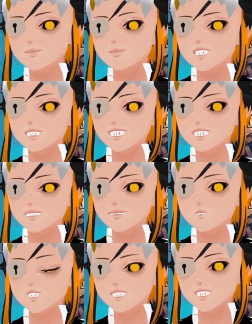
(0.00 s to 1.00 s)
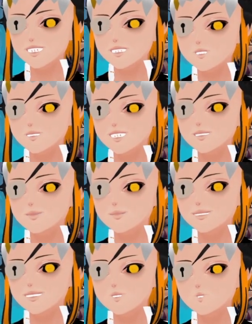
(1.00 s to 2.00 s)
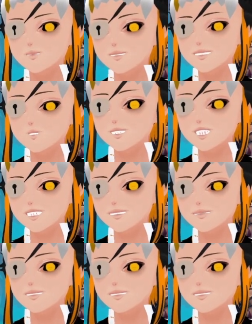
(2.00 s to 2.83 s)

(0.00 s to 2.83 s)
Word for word: that requires 1 Blood Rune that deals 2 damage